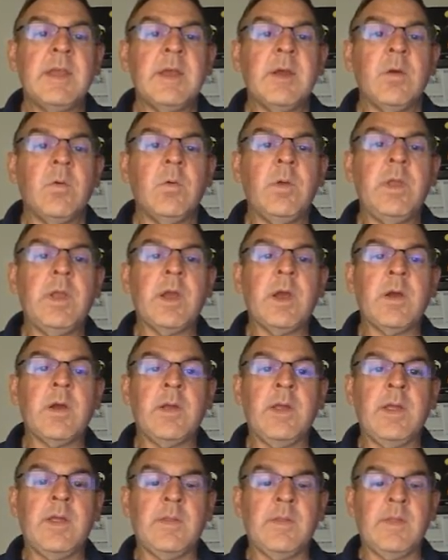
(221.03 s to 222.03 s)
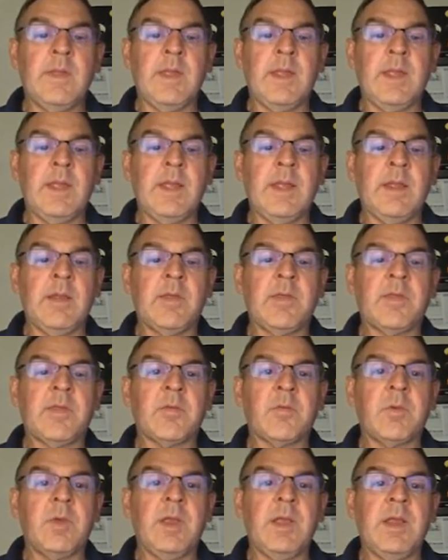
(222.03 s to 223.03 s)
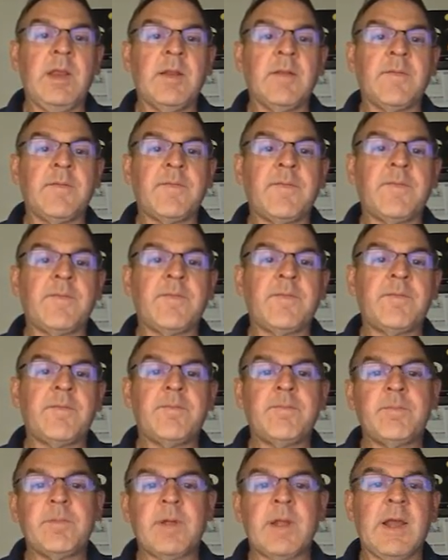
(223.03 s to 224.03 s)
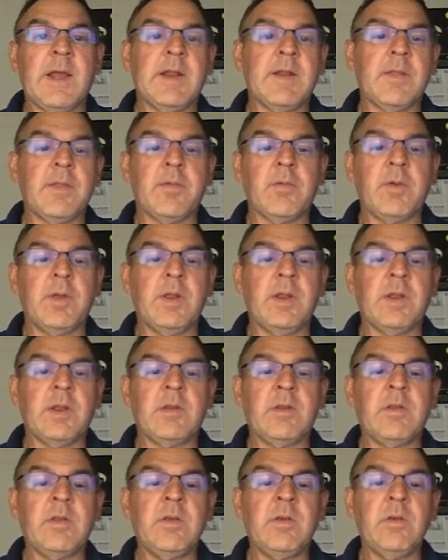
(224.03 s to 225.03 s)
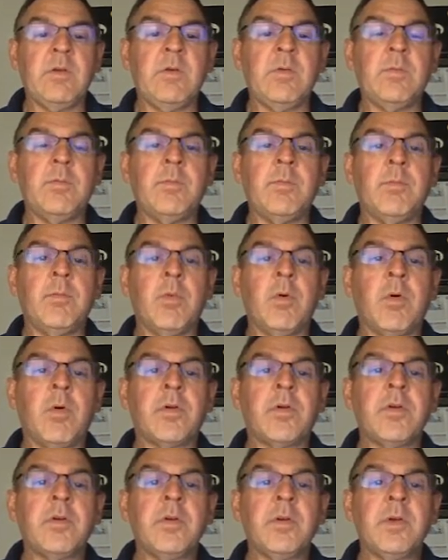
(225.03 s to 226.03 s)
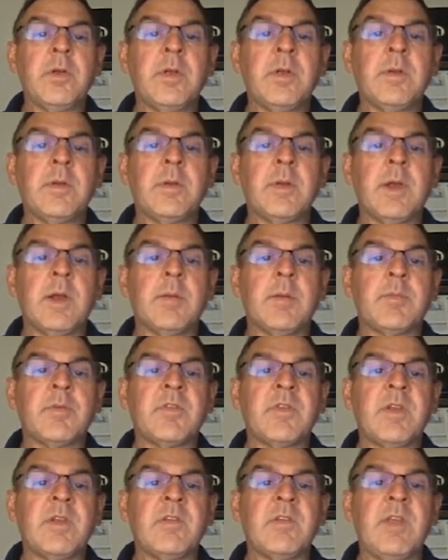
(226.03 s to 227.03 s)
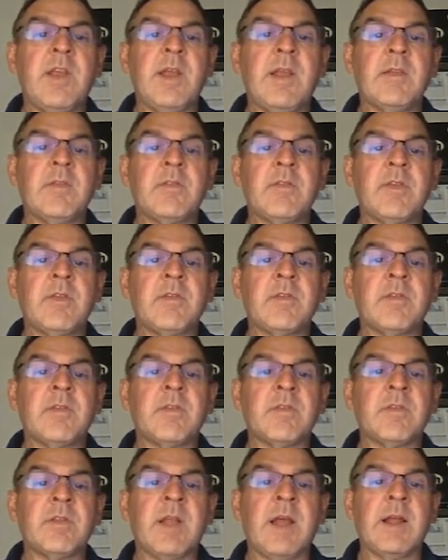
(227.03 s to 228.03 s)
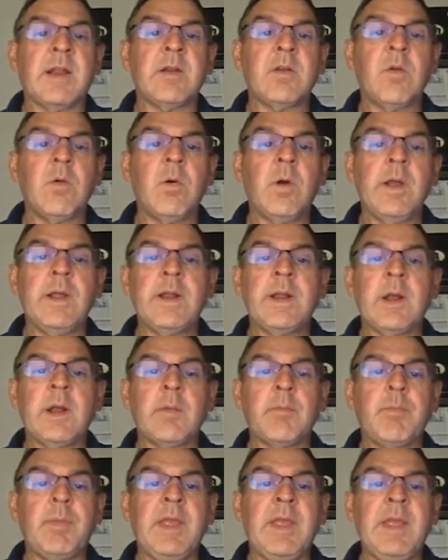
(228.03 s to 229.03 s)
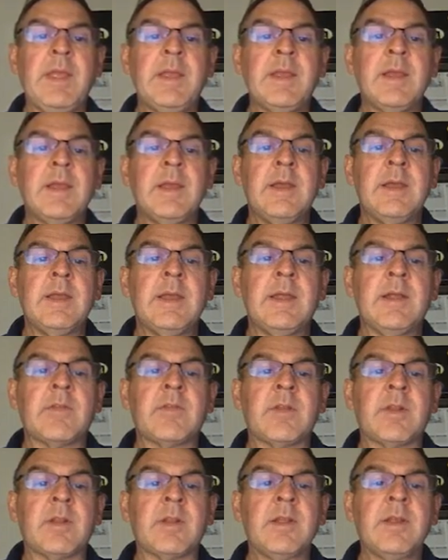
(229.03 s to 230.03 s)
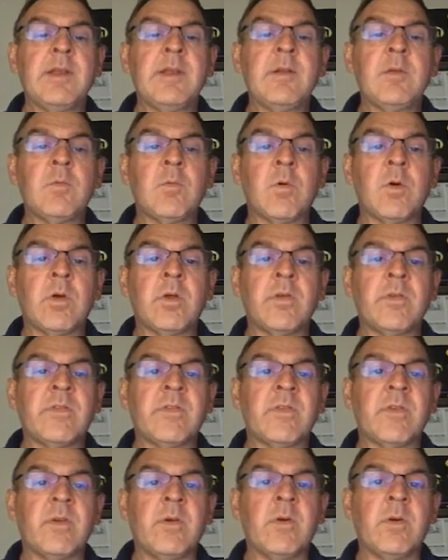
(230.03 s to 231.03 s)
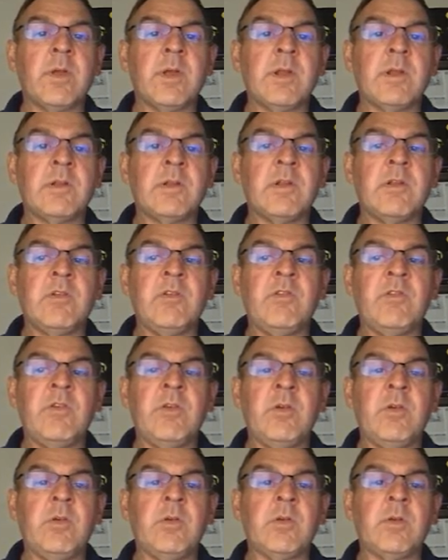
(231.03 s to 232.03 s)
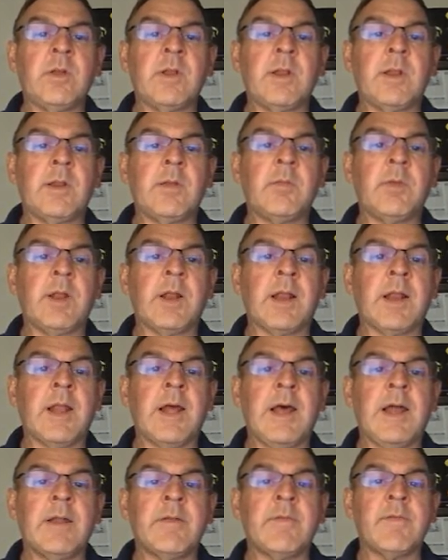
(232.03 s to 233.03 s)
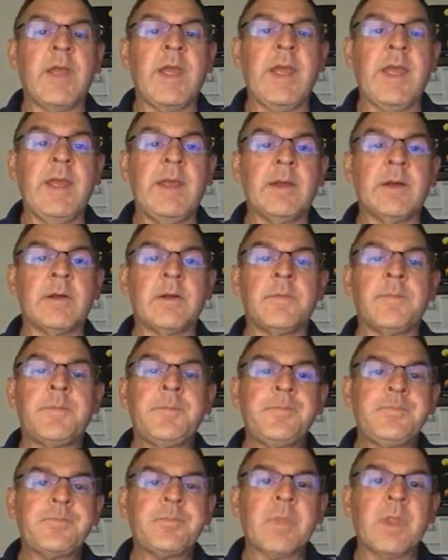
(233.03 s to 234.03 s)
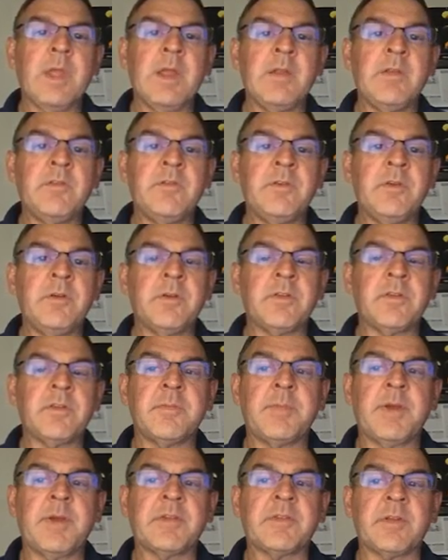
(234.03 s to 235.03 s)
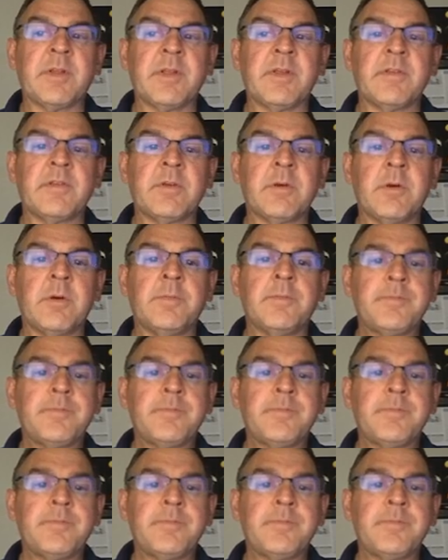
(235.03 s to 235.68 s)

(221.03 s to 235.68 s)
We are in the 3 to 2 border percent chance. This is not quite our peak. It gets a little worse going into June. It'll be a lot of hail in June especially. So